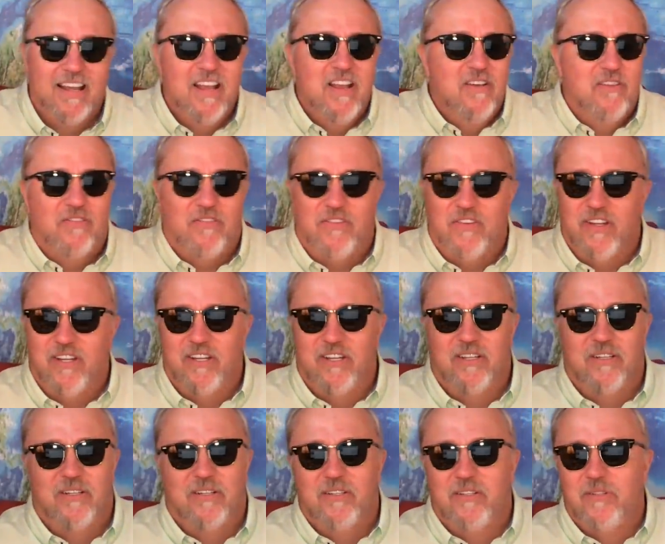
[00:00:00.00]

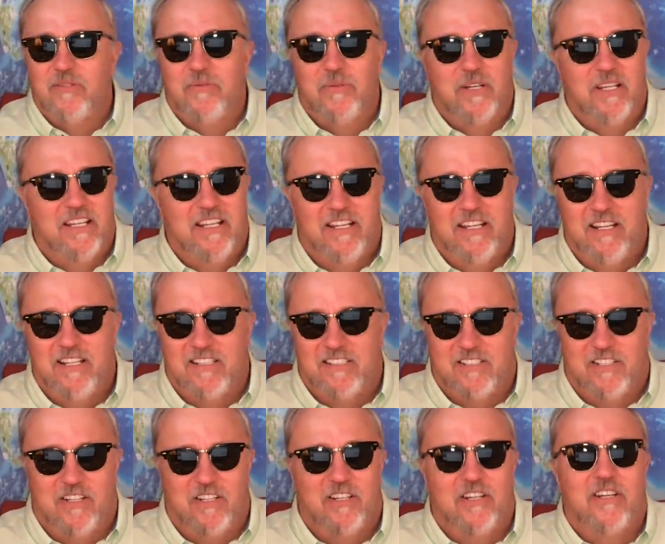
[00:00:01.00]
filled with his
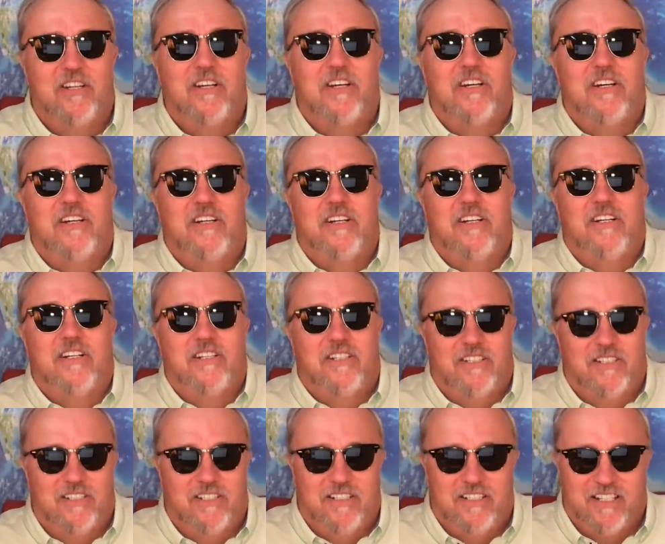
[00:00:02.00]

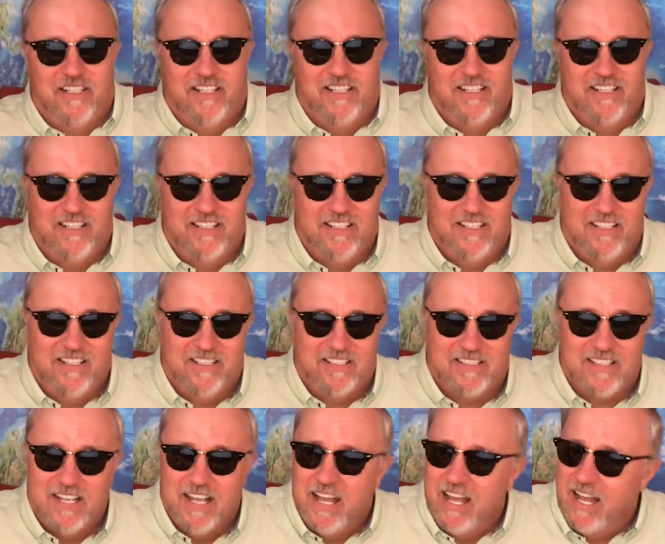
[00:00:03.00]

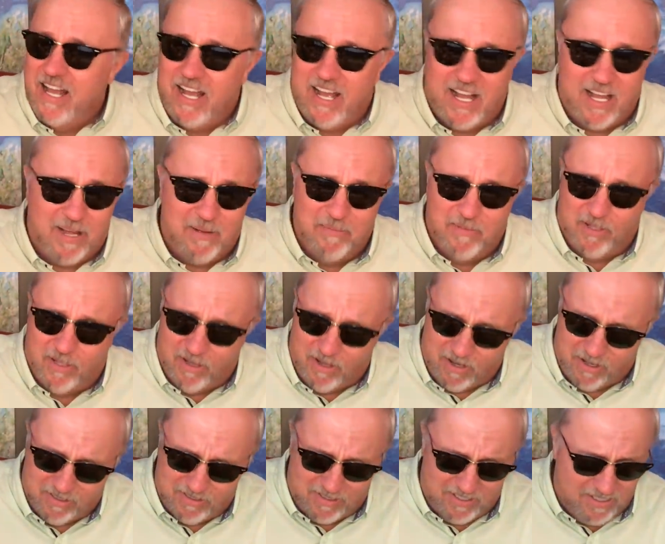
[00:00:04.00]
goodness, I'm
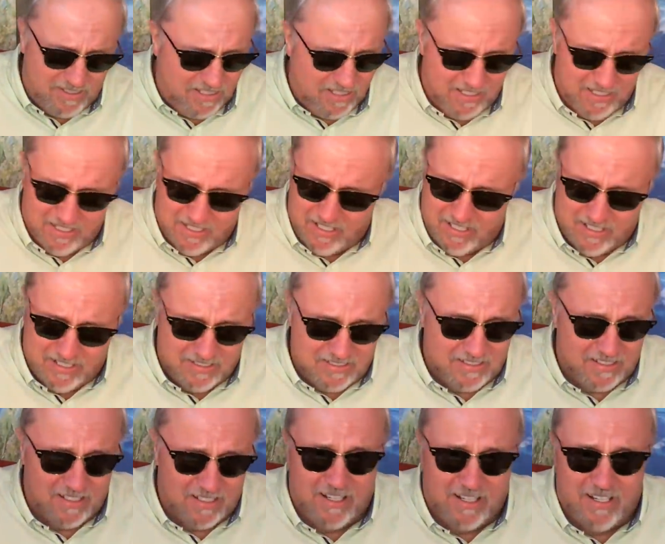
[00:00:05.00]
lost in his
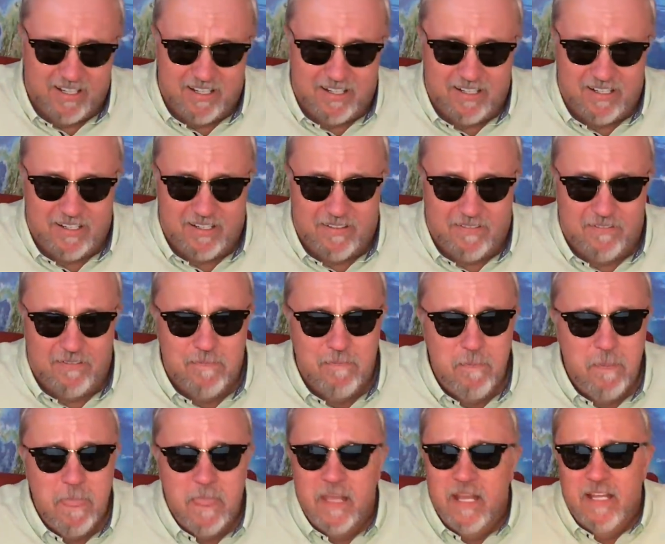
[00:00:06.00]
love.
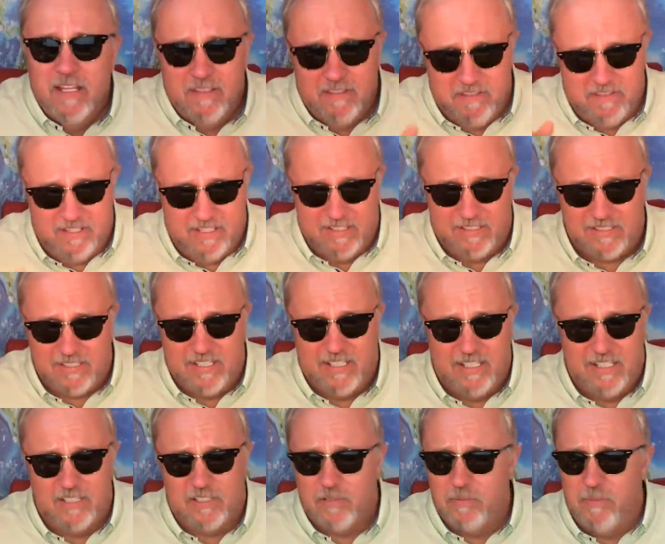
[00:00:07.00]
This
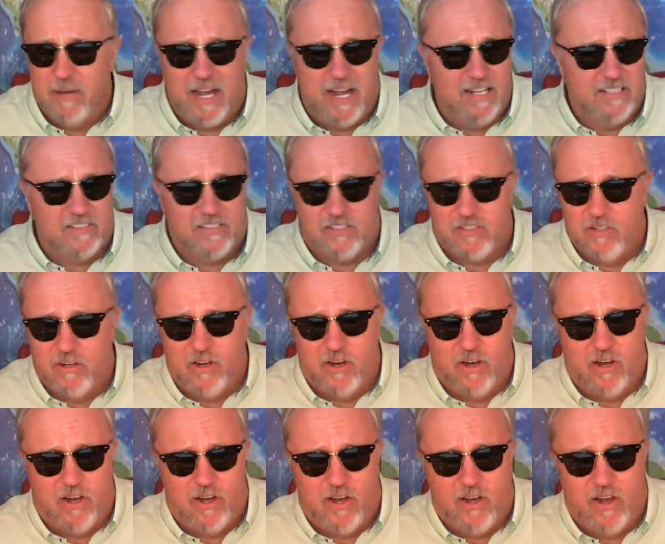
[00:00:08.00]
is my
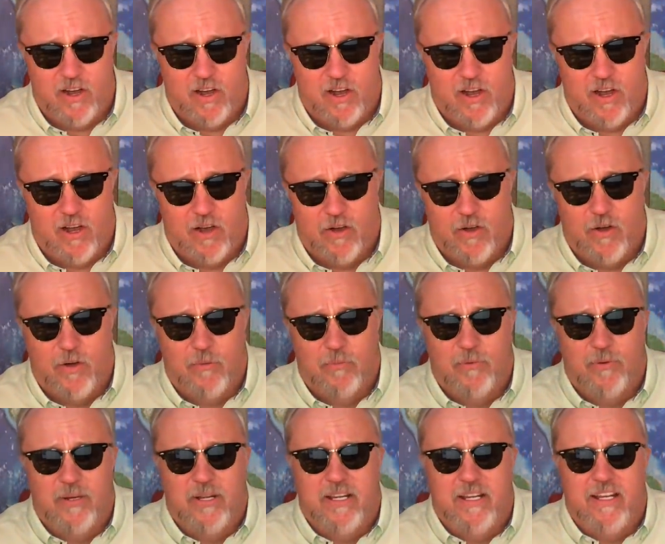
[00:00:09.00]

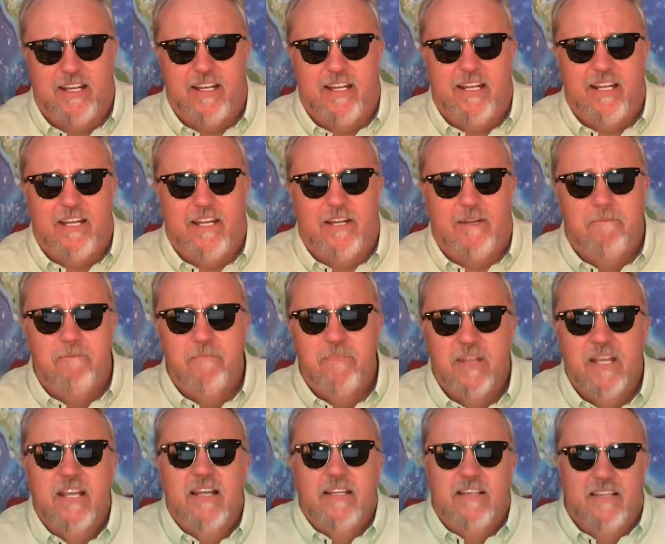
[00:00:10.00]
story,
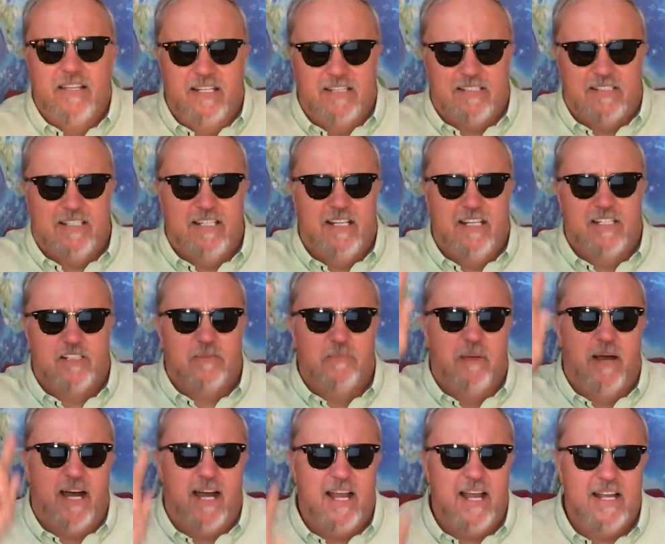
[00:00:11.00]
this is
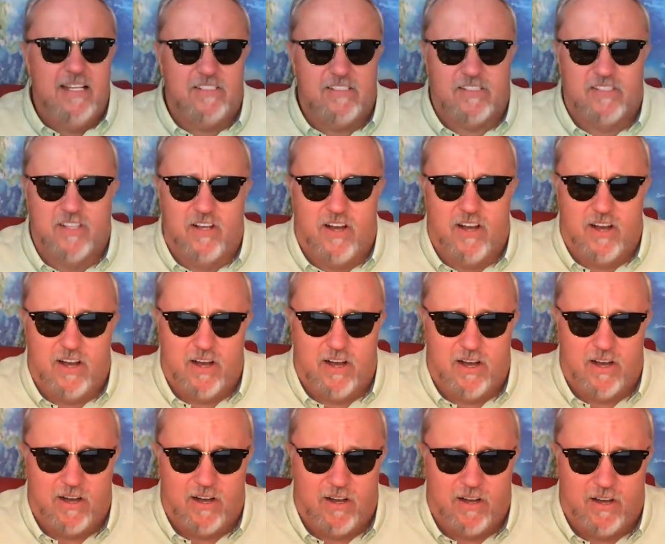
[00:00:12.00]
my
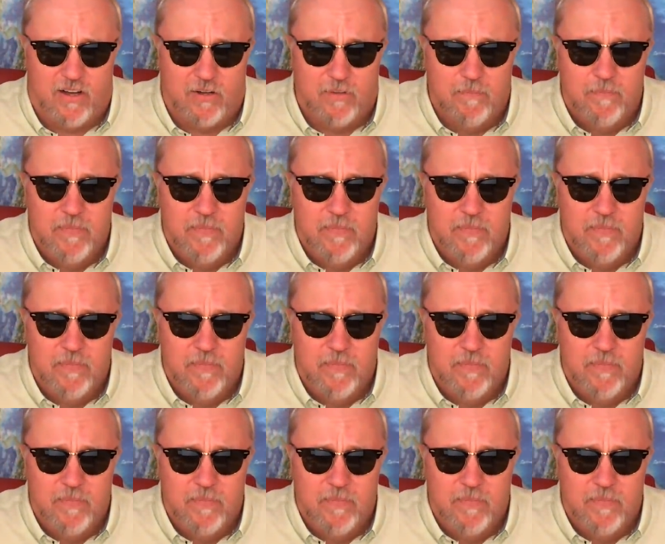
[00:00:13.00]
song,